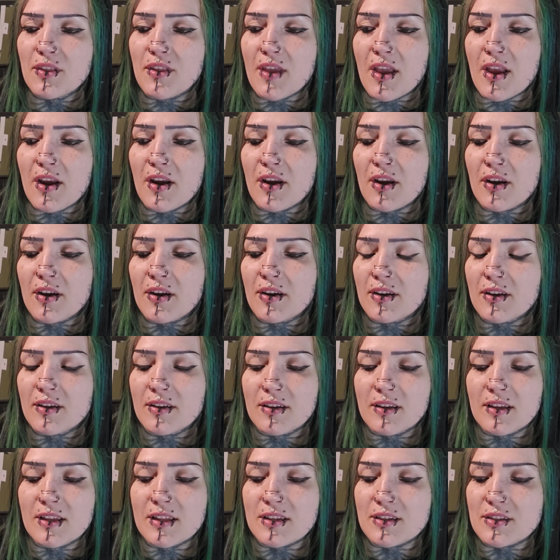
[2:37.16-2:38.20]
there,
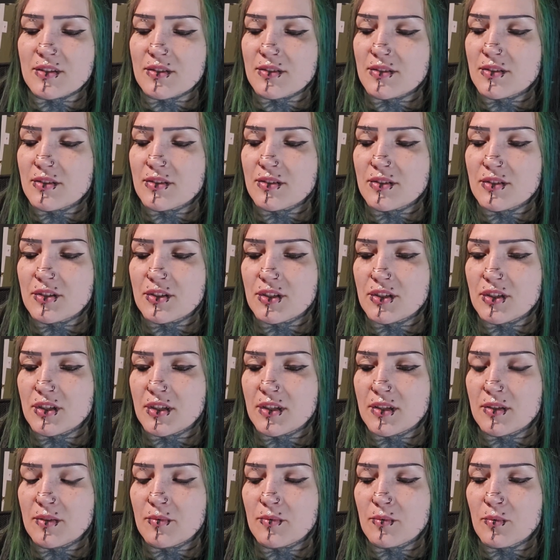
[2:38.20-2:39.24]
and
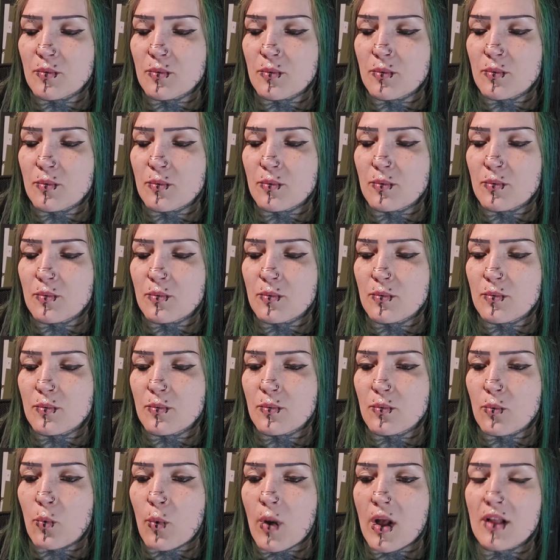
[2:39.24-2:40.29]
she
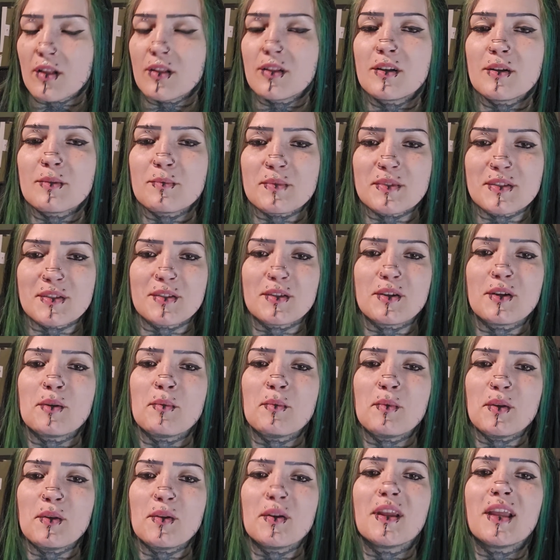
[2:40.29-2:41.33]
welcomes the
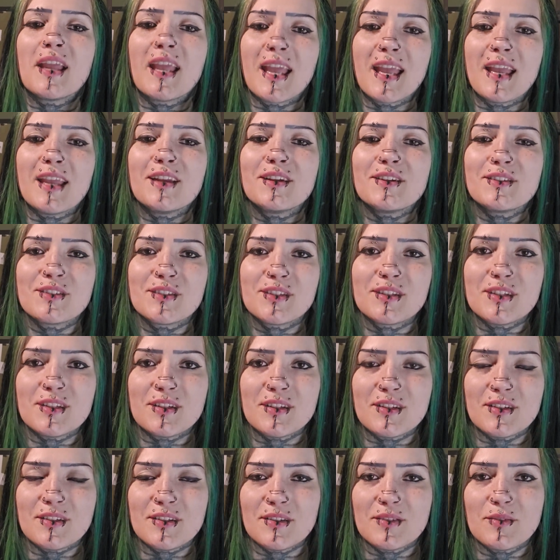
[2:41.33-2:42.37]

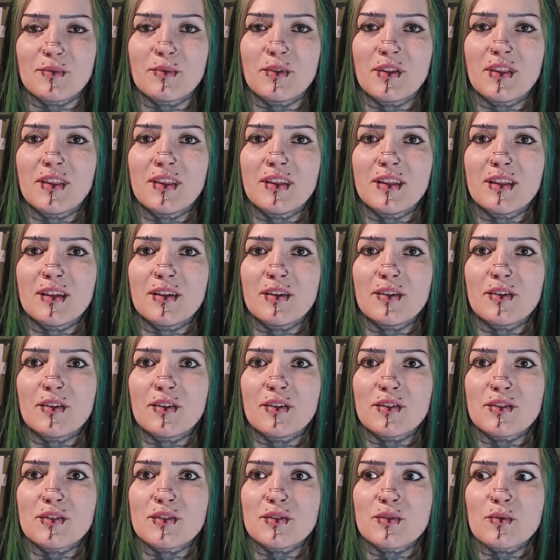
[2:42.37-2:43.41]
communication within
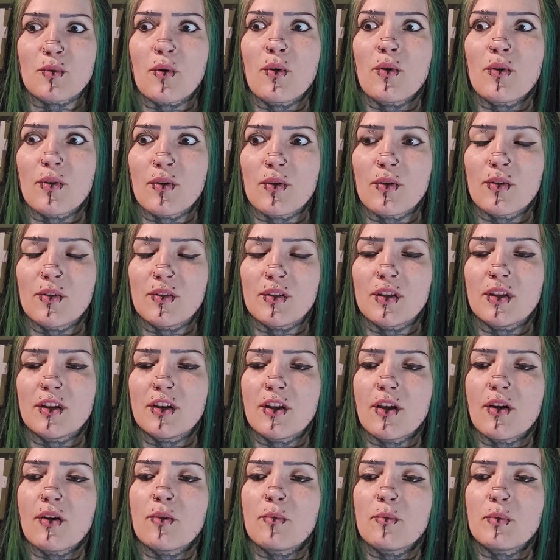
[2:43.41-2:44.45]
her soil,
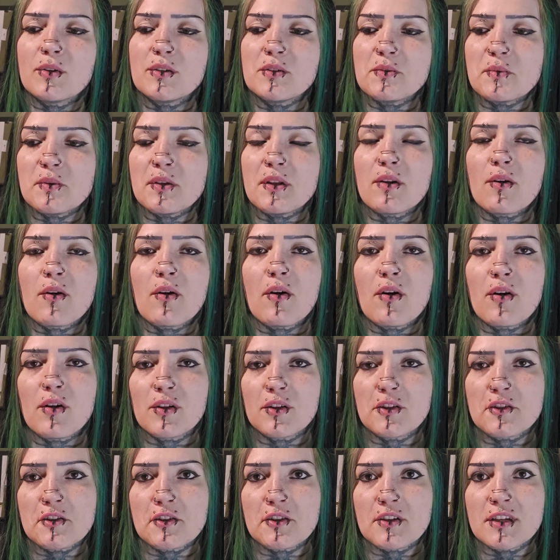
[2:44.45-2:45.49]
between
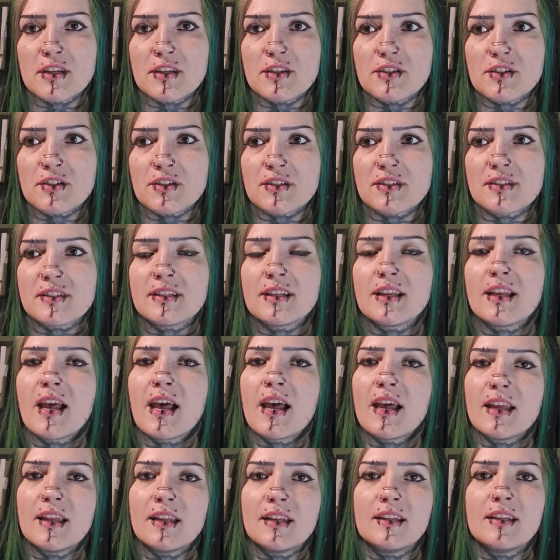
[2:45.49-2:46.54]
all creatures
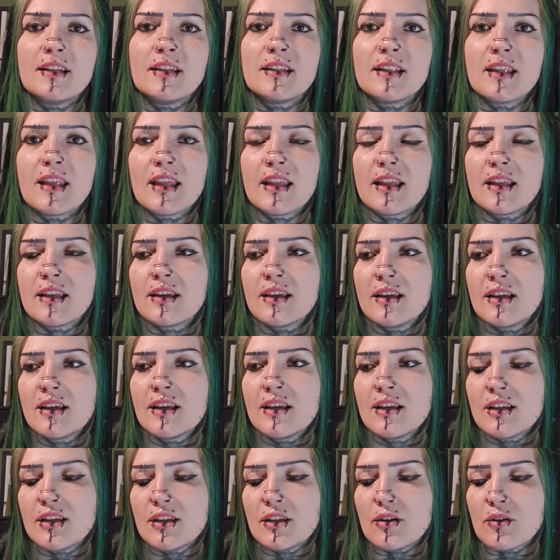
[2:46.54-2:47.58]
again. And like,
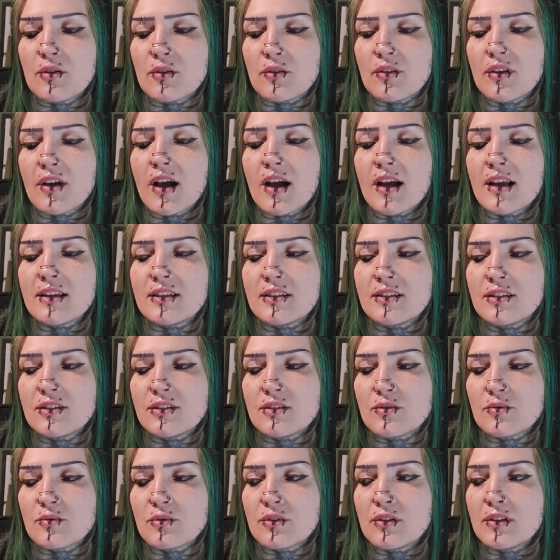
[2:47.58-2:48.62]
the ice
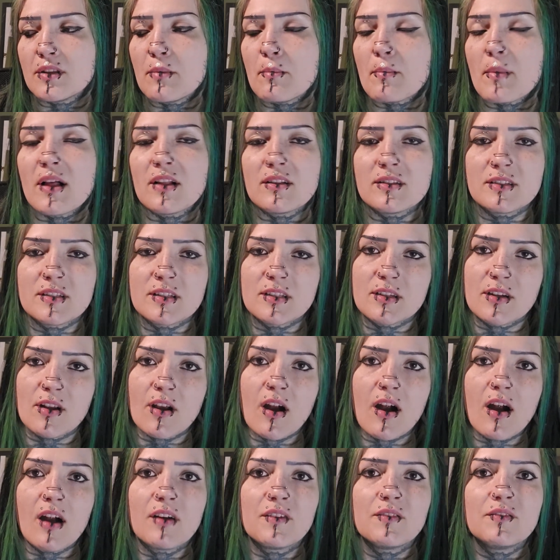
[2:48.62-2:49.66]
is really melted
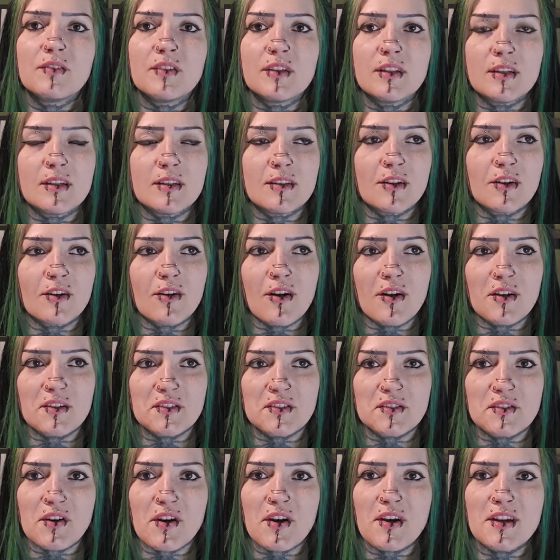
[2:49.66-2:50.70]
off and they're all
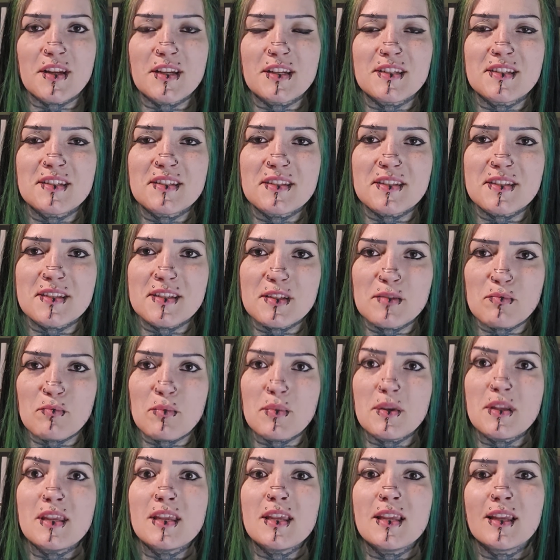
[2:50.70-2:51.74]
starting to
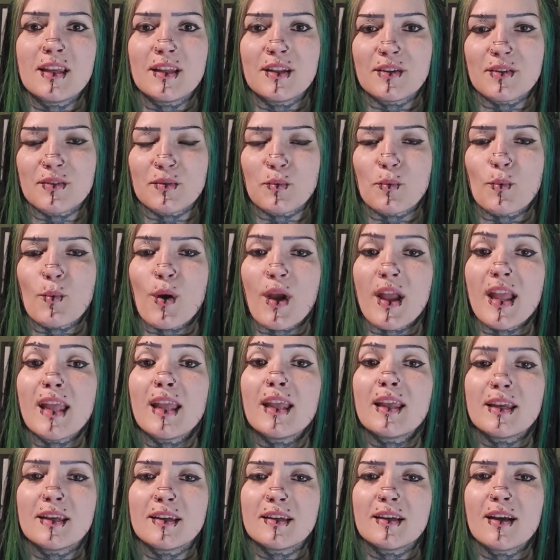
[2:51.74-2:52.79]
speak and
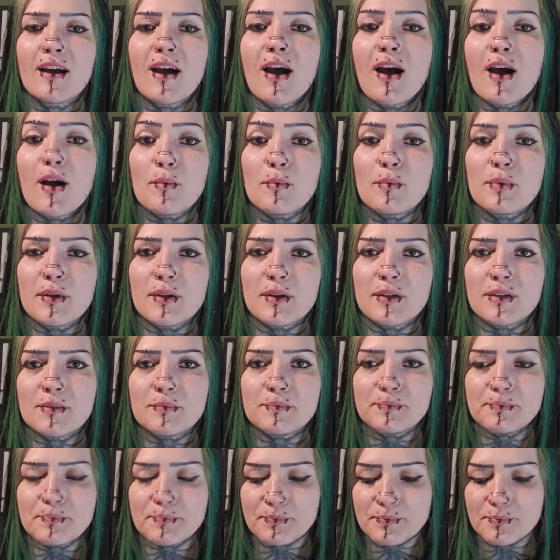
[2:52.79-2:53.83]
wake up.
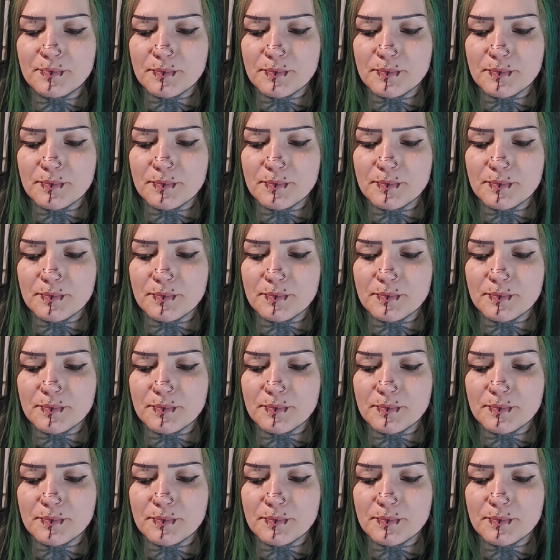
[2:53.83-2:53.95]
And,